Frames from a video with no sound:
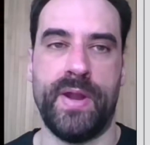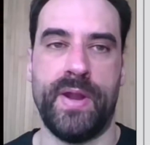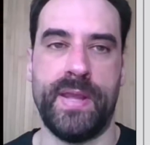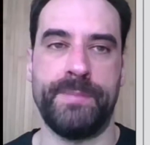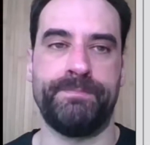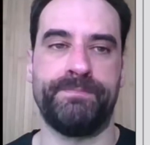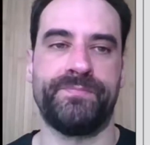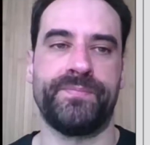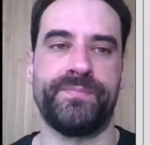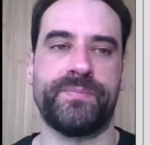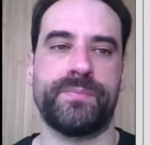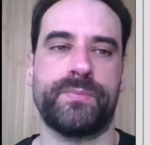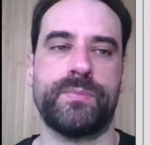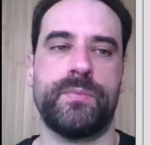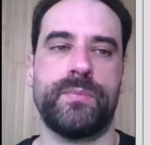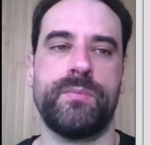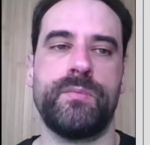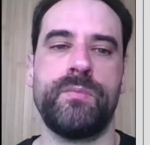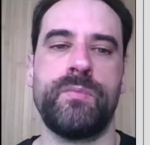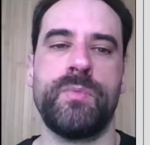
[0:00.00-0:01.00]
right?
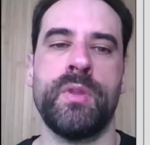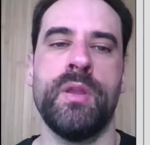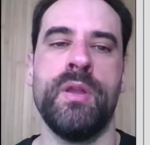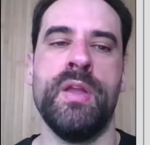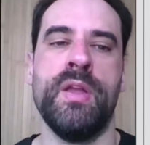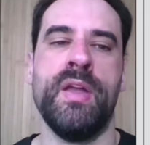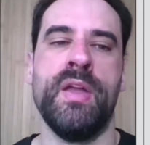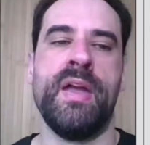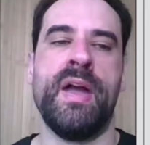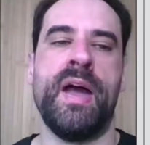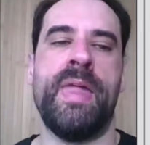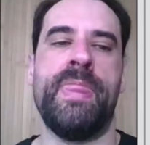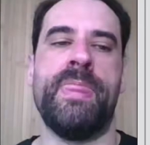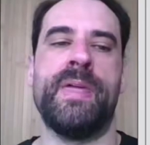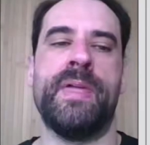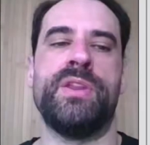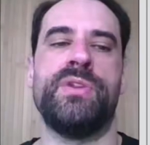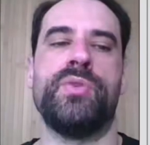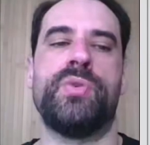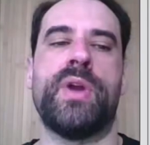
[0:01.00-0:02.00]

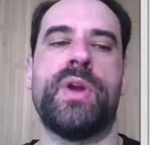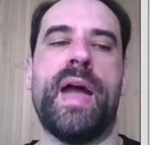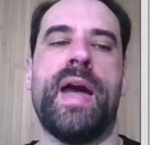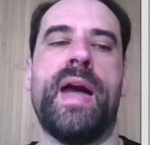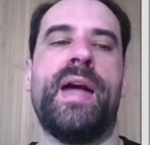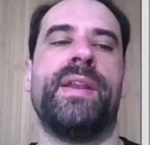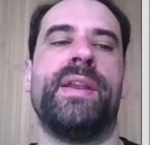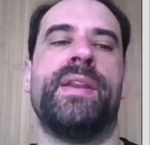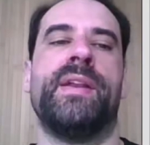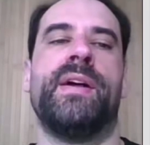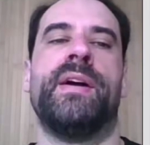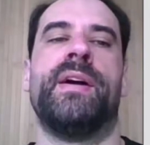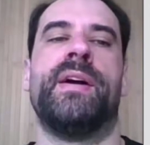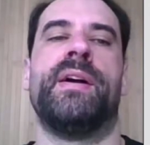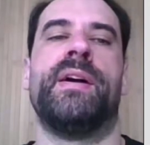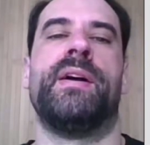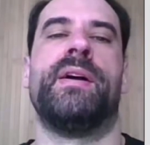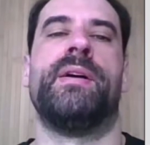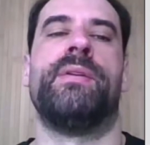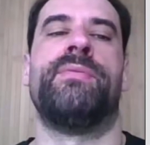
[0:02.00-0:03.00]
And then you can
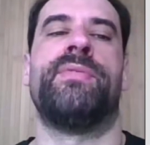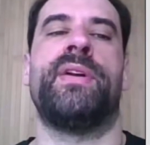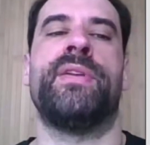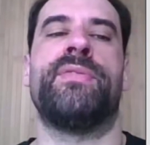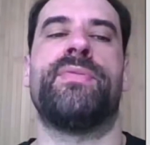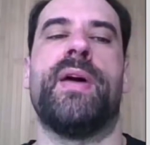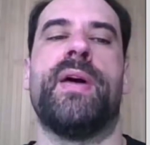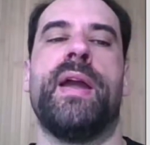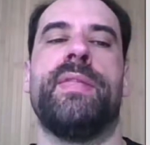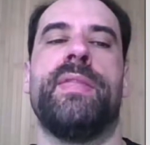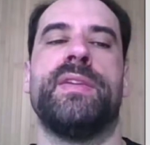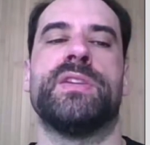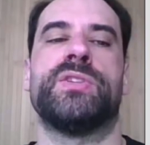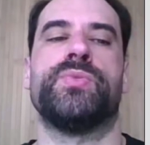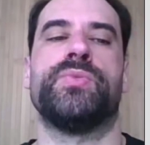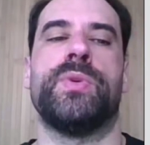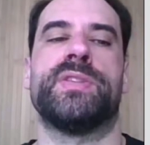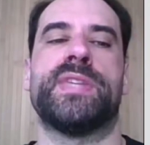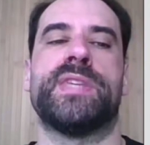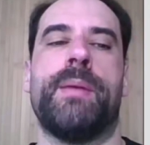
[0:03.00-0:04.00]
verify
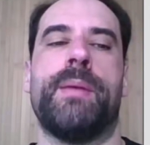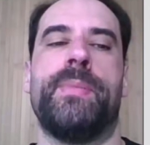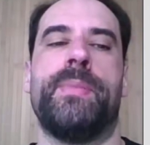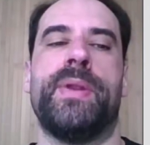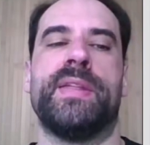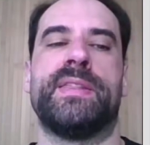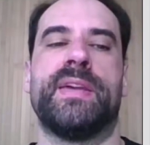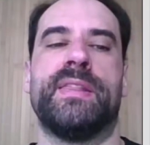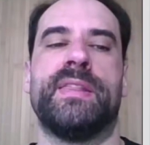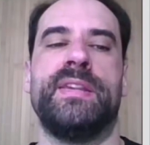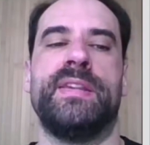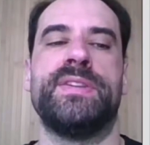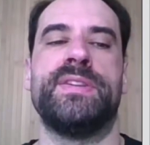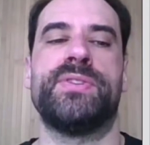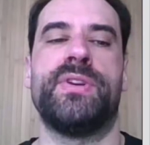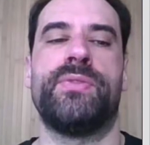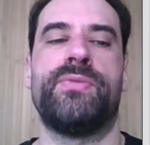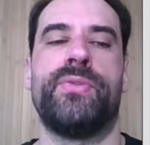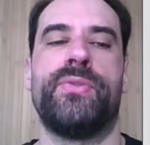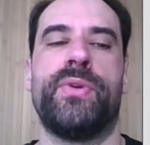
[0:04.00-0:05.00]
this with some netcat
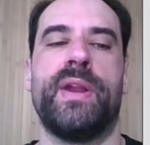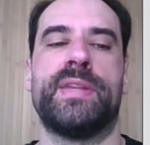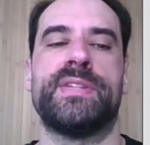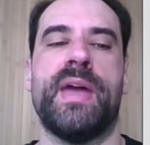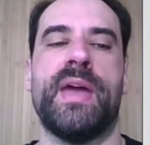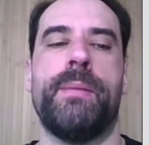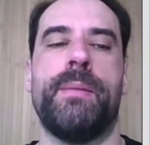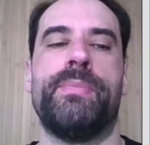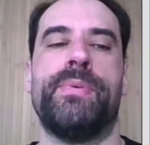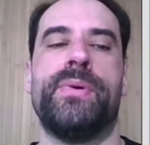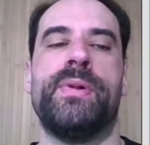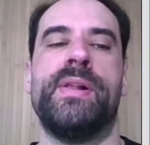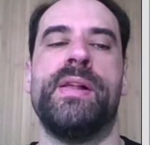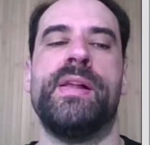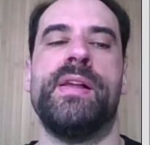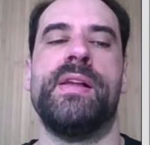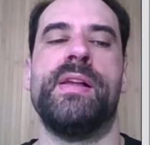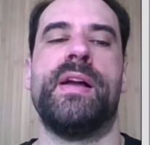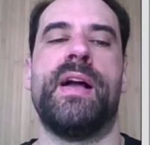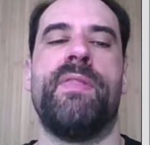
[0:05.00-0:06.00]
listener, for
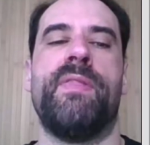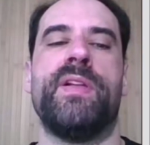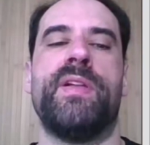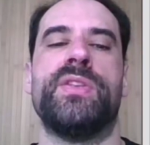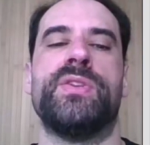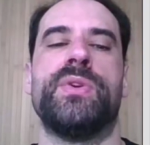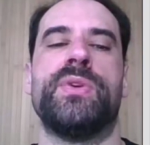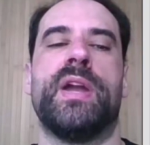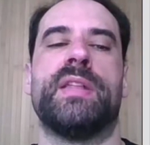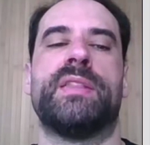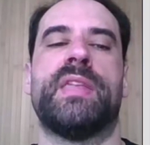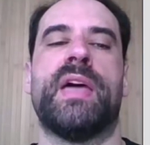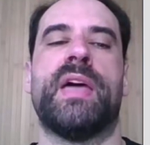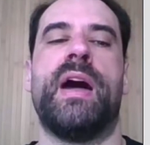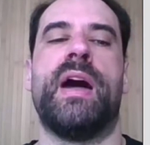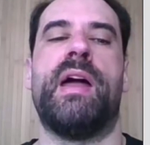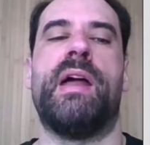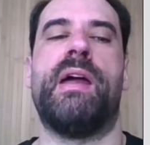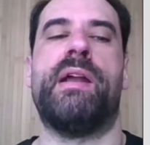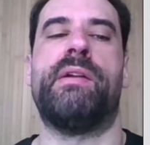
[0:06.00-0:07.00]
example. Then you get
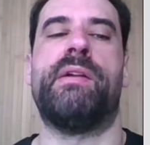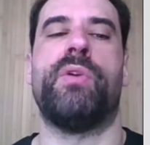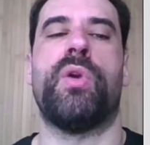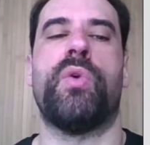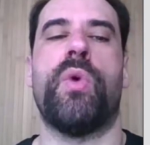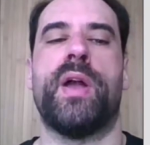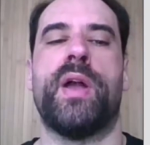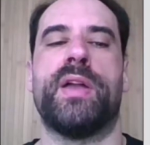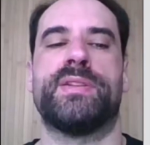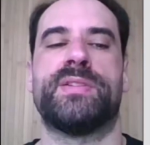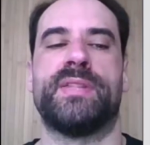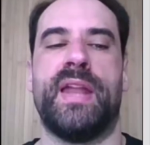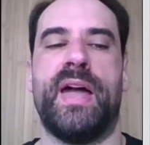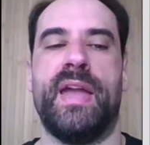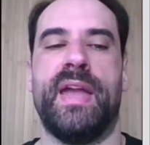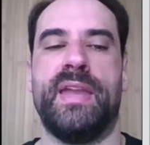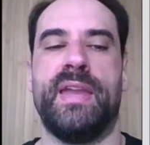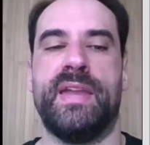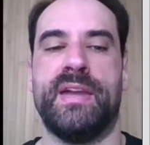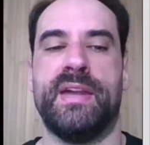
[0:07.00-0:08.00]
a request
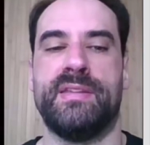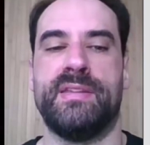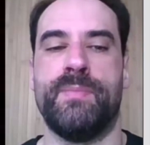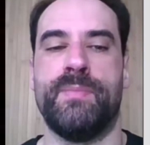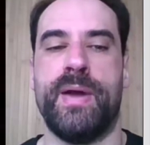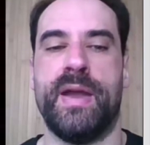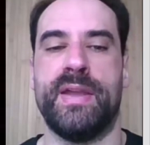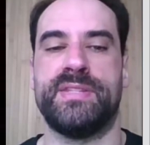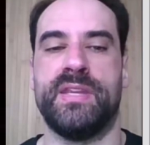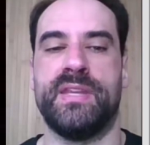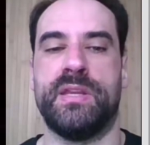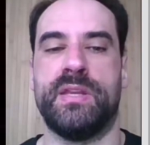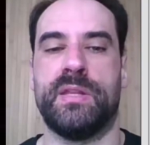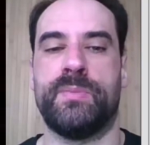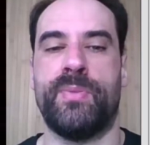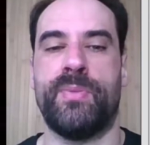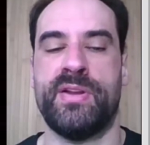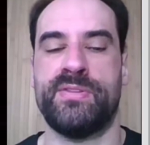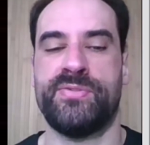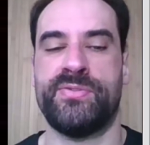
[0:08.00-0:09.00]
like get my secret
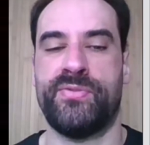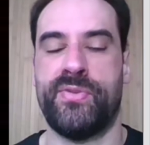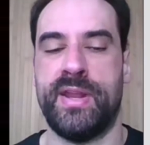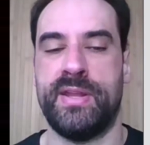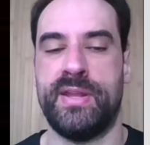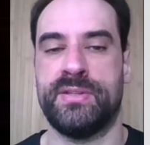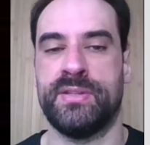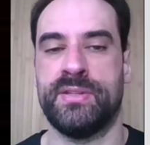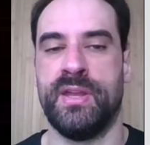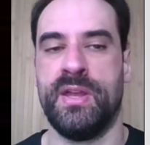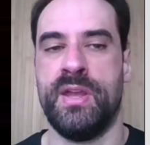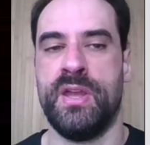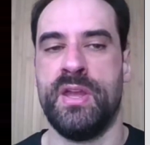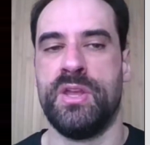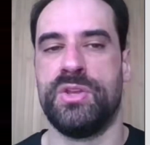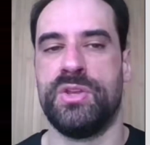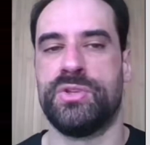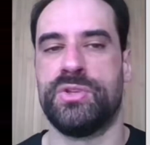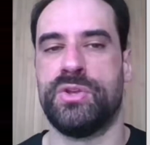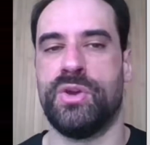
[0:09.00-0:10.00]
passphrase.
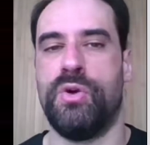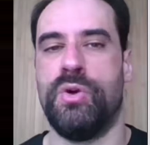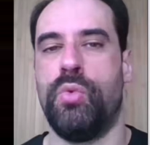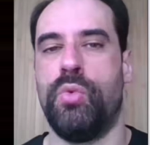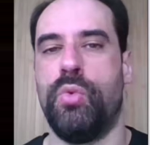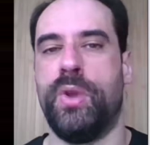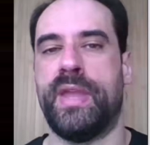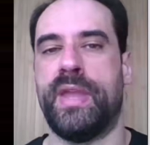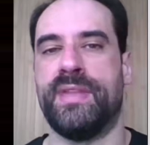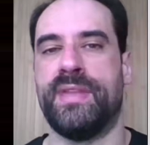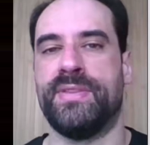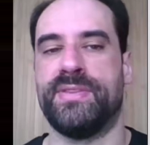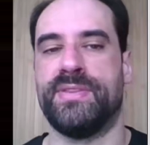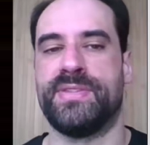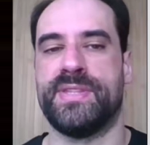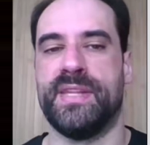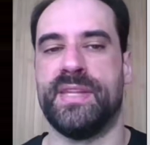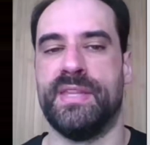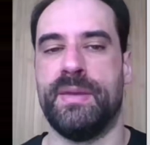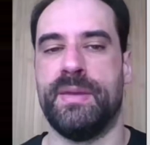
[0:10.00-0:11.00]
So we can
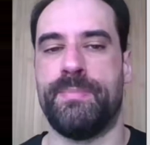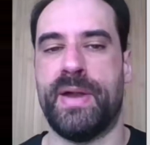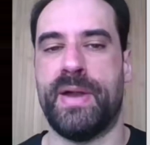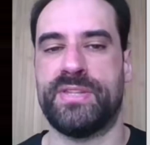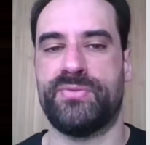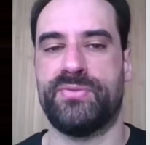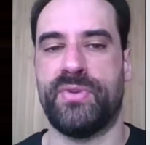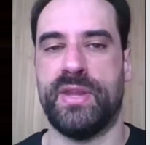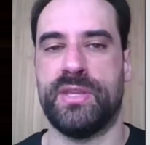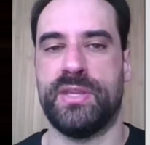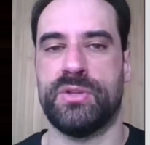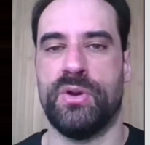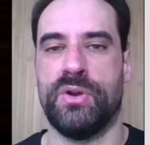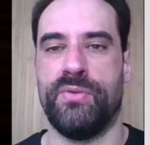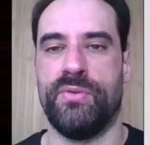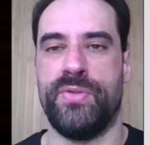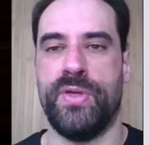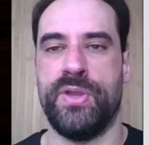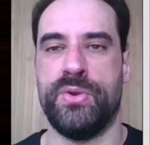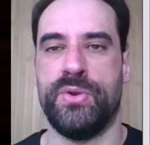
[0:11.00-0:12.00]
steal the passphrase
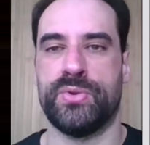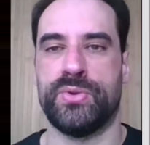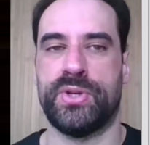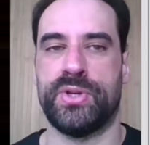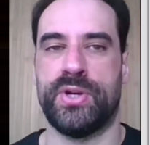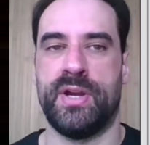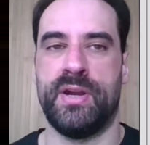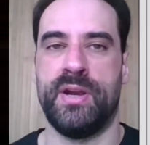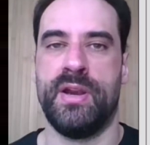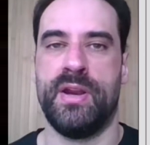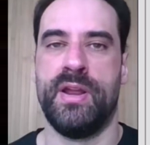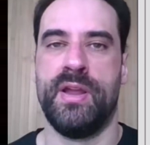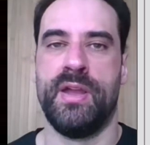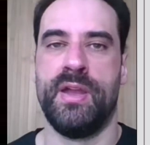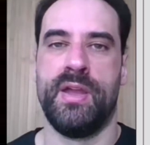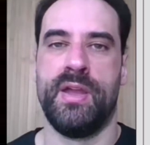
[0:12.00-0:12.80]
of the user